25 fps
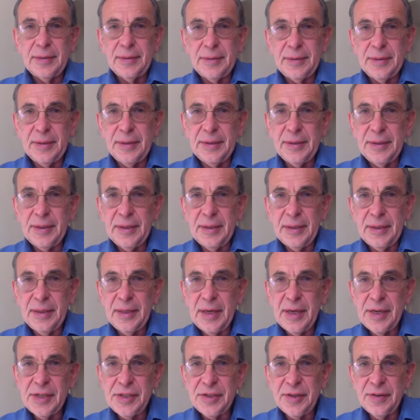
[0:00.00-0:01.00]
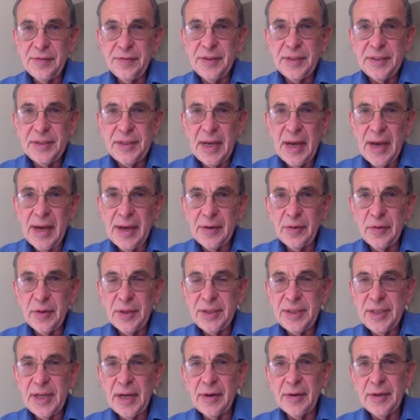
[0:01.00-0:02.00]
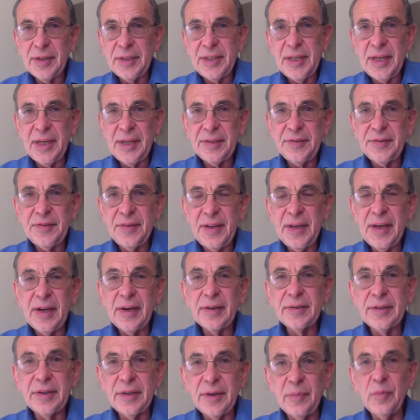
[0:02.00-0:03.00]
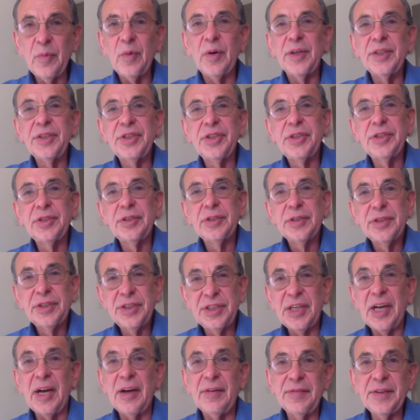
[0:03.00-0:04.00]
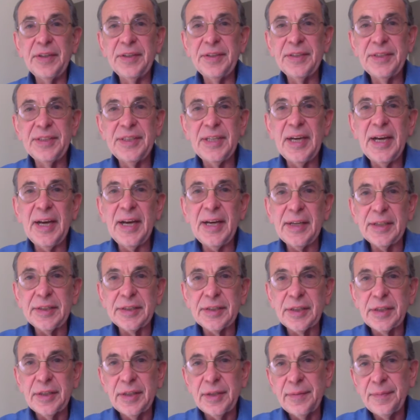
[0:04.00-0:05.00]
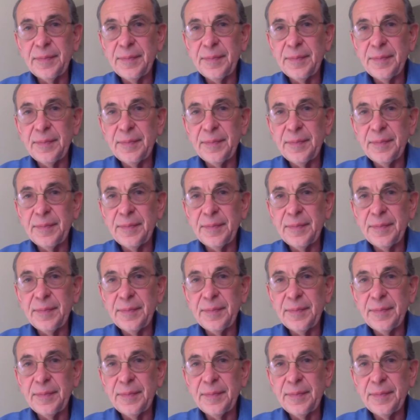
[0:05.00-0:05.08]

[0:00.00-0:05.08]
In the case of the Hanoi Tower task, the outcome was solving the task.